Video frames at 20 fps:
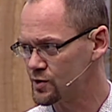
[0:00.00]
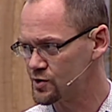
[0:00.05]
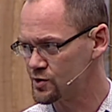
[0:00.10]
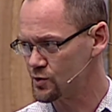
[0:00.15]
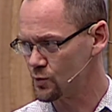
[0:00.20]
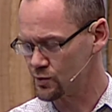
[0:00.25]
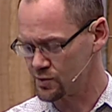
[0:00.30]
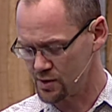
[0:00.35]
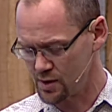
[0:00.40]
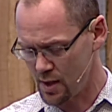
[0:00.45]
is
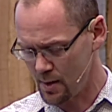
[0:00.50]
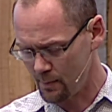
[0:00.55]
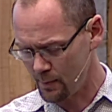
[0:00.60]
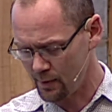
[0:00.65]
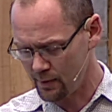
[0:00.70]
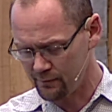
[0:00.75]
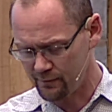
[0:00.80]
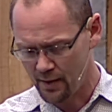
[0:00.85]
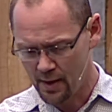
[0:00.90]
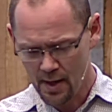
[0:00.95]
there was a number
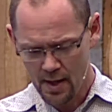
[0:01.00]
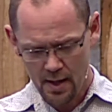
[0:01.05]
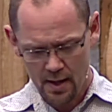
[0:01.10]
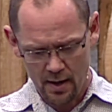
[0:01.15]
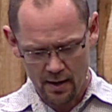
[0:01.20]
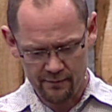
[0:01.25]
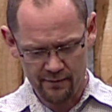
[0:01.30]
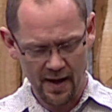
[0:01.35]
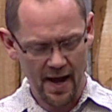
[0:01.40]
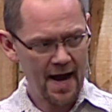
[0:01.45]
of,
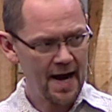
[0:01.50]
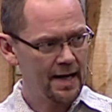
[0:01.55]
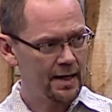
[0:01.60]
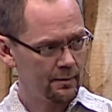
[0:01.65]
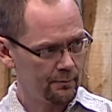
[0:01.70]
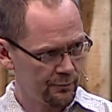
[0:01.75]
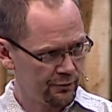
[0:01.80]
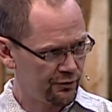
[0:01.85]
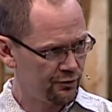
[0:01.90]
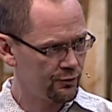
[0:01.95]
of
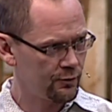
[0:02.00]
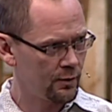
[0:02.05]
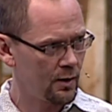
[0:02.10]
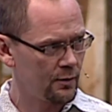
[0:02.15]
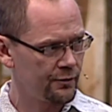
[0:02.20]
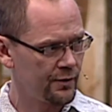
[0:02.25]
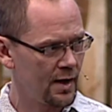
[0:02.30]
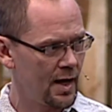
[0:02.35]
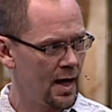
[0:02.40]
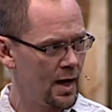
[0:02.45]
items
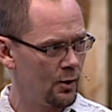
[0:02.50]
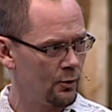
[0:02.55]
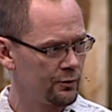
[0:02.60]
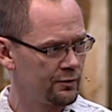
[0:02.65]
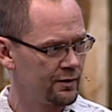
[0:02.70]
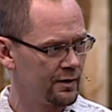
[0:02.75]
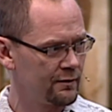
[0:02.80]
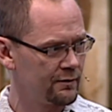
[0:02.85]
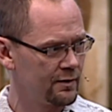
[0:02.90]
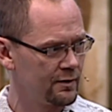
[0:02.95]
throughout the house
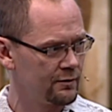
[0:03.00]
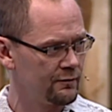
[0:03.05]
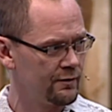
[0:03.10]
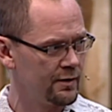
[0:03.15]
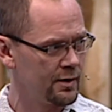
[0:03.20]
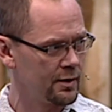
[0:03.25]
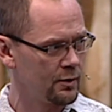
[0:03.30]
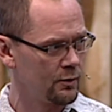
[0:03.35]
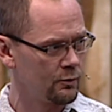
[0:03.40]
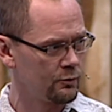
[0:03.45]
as these
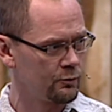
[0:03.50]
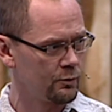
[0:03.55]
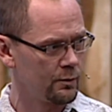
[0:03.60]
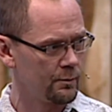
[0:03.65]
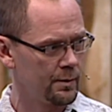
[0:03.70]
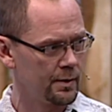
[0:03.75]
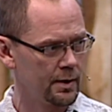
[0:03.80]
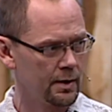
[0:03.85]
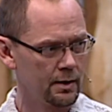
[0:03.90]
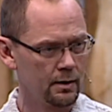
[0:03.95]
videos were
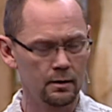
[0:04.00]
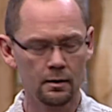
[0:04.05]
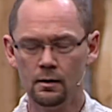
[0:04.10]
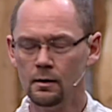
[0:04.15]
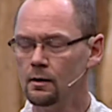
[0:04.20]
being